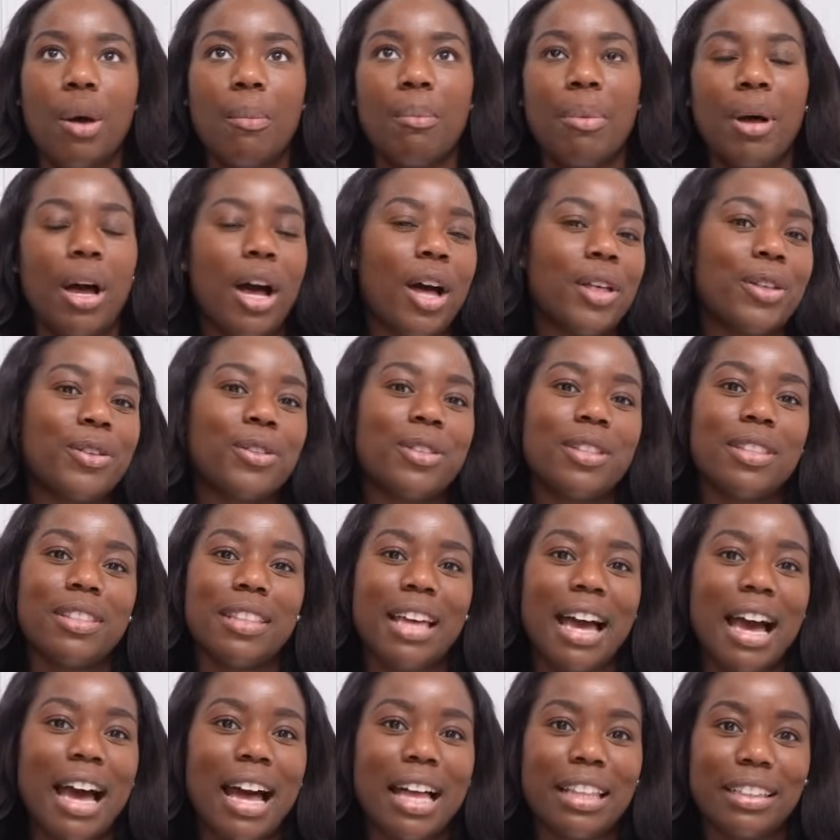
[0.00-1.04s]
But other than
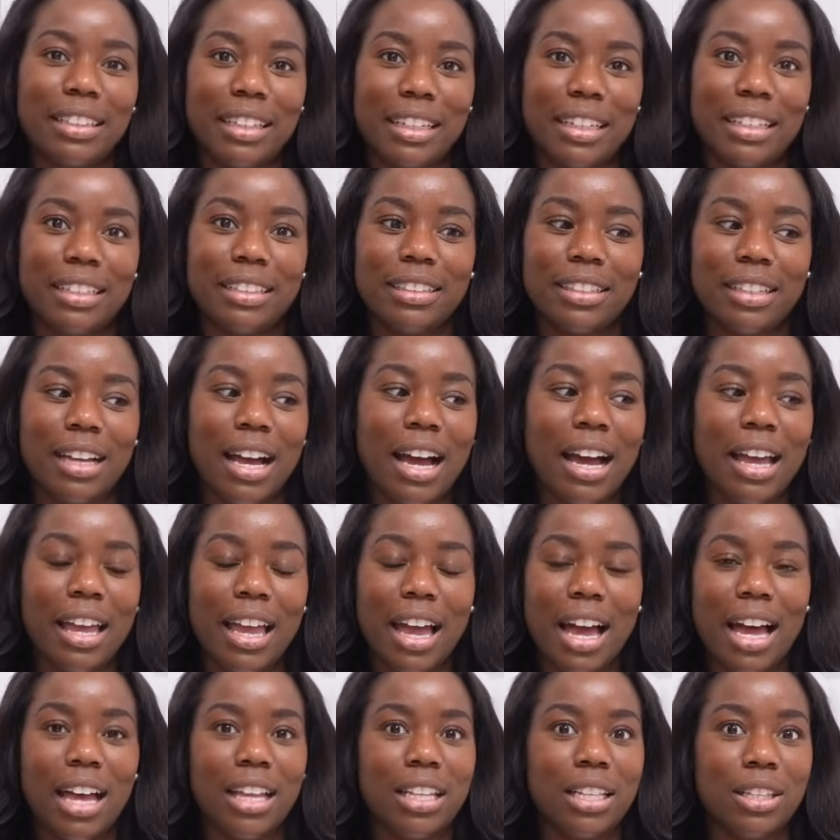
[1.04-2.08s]
that, like I
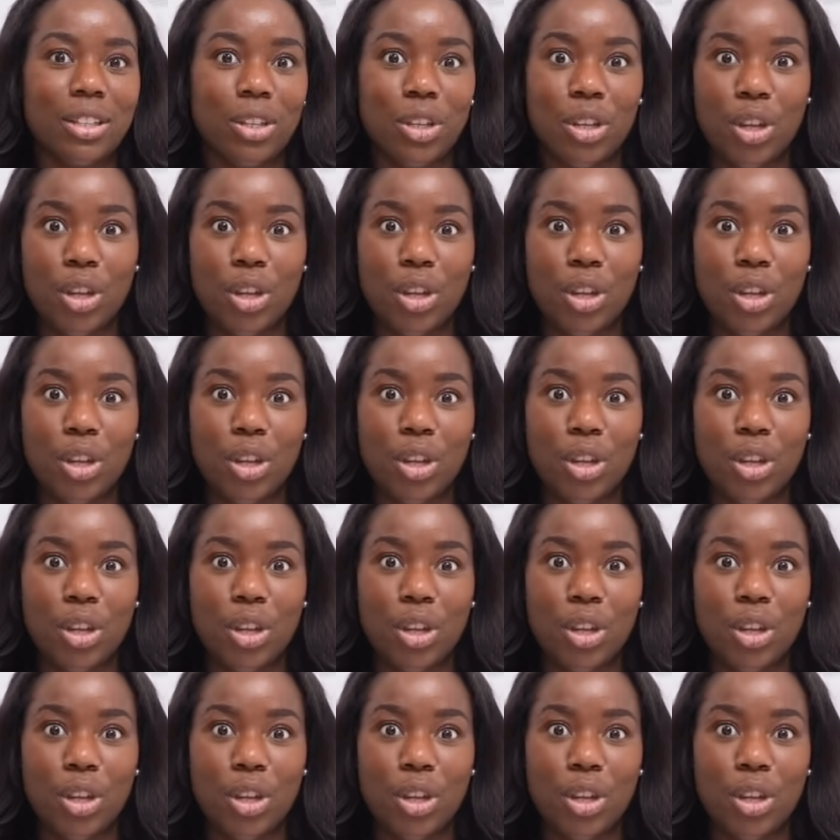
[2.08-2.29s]
have